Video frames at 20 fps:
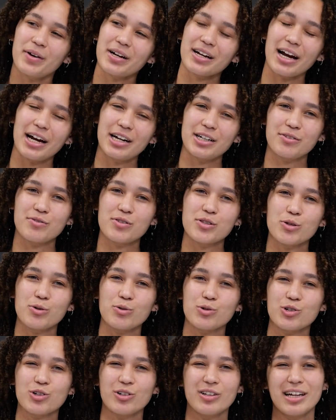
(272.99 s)
a kind of
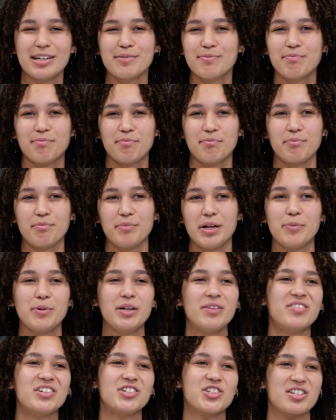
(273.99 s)
social and
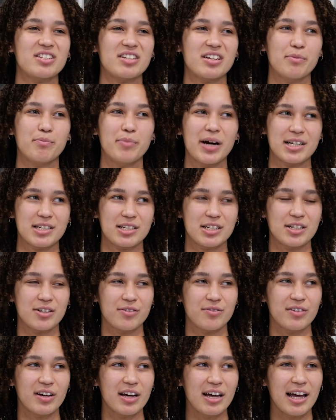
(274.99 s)
maybe even just a
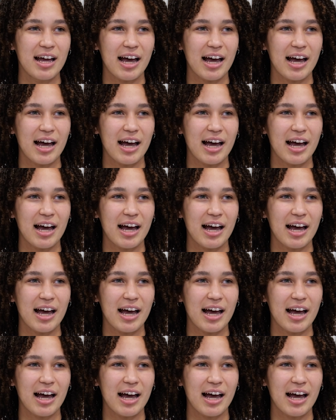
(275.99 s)
competitive